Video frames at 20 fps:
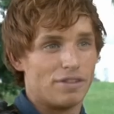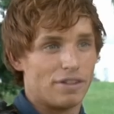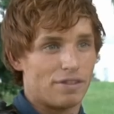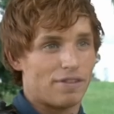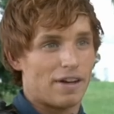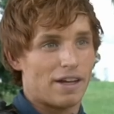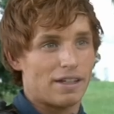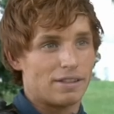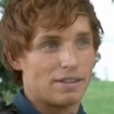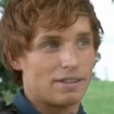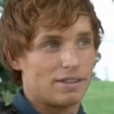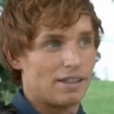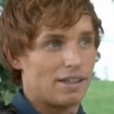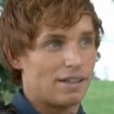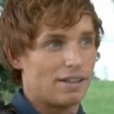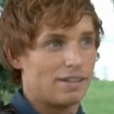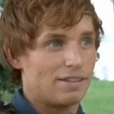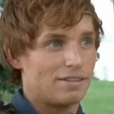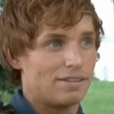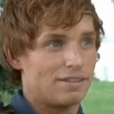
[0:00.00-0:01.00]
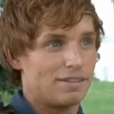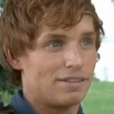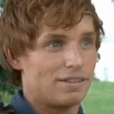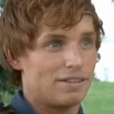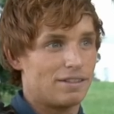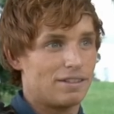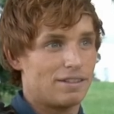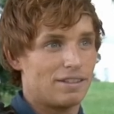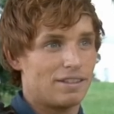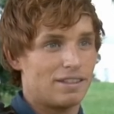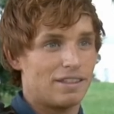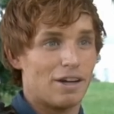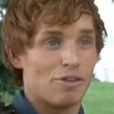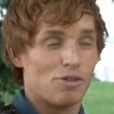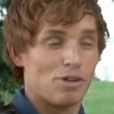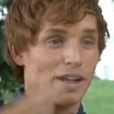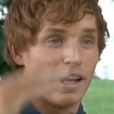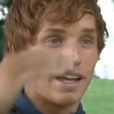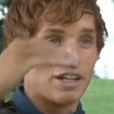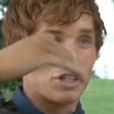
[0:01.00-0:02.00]
the fact that their
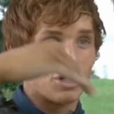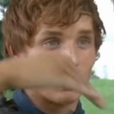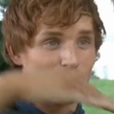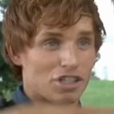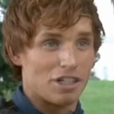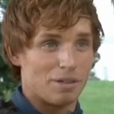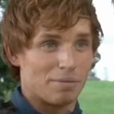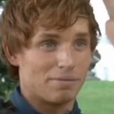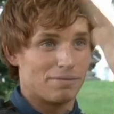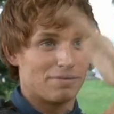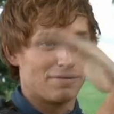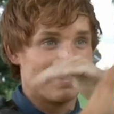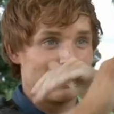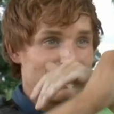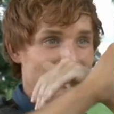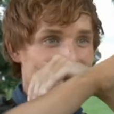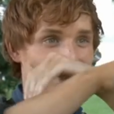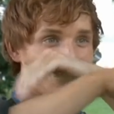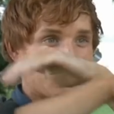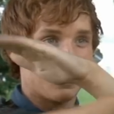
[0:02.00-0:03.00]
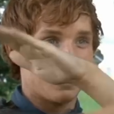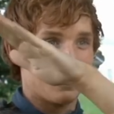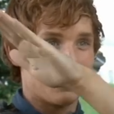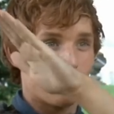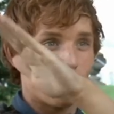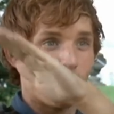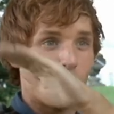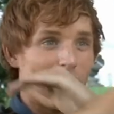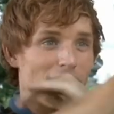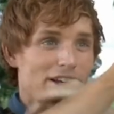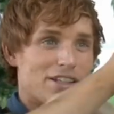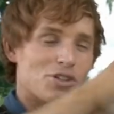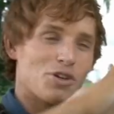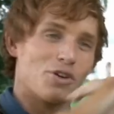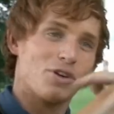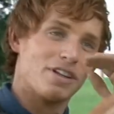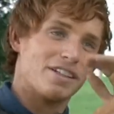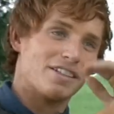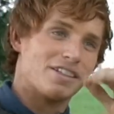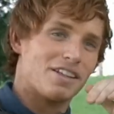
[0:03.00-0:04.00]
relationship is always
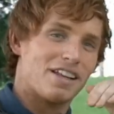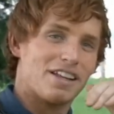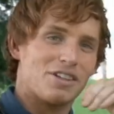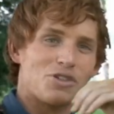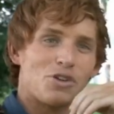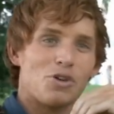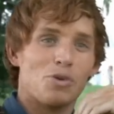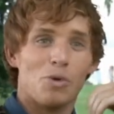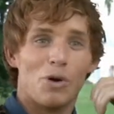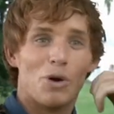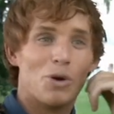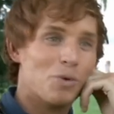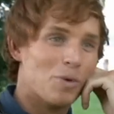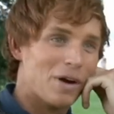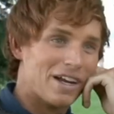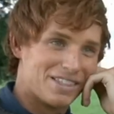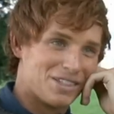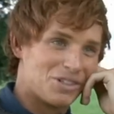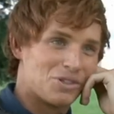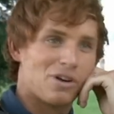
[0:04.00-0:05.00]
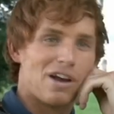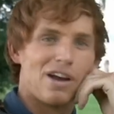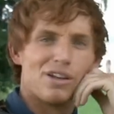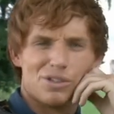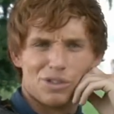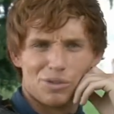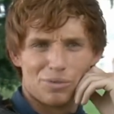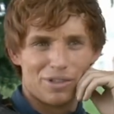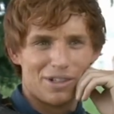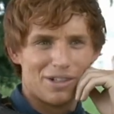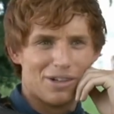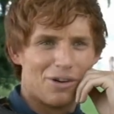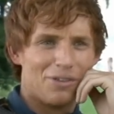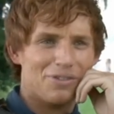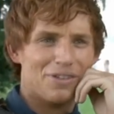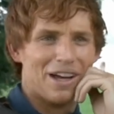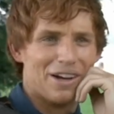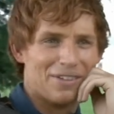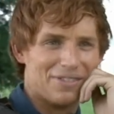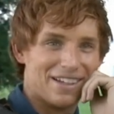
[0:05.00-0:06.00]
it's who wears the trousers. We
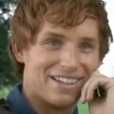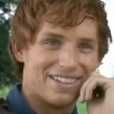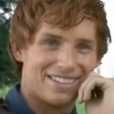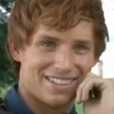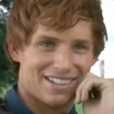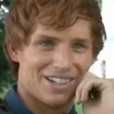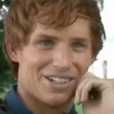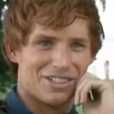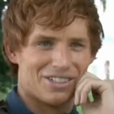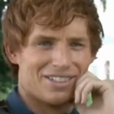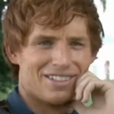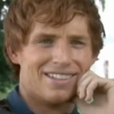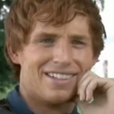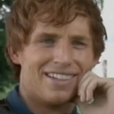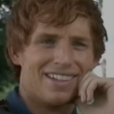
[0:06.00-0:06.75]
often have that discussion,